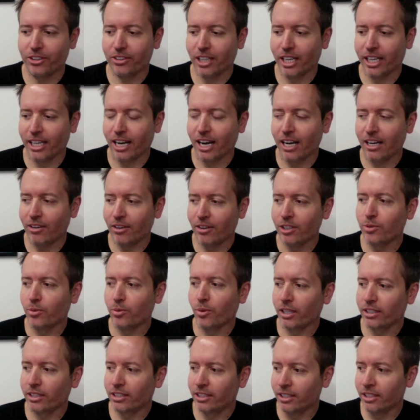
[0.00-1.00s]
Like, I always
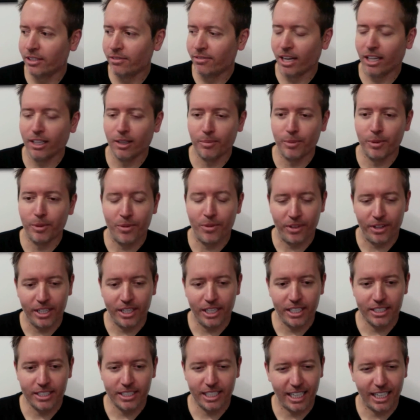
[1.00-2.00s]
wanted to develop new
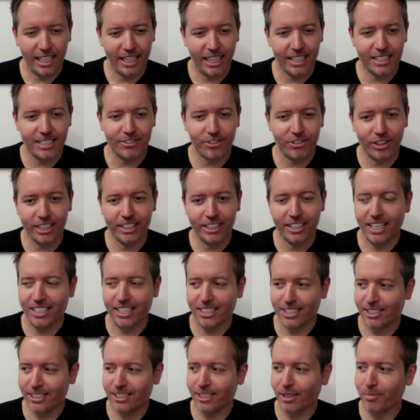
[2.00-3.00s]
things, and that's really not
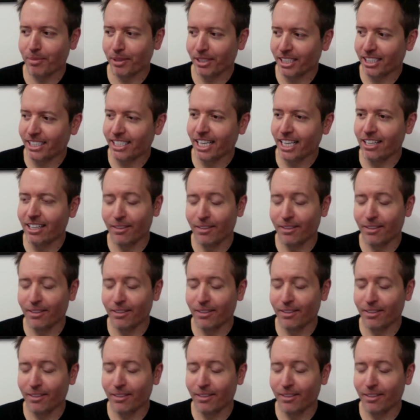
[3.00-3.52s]
something to tell.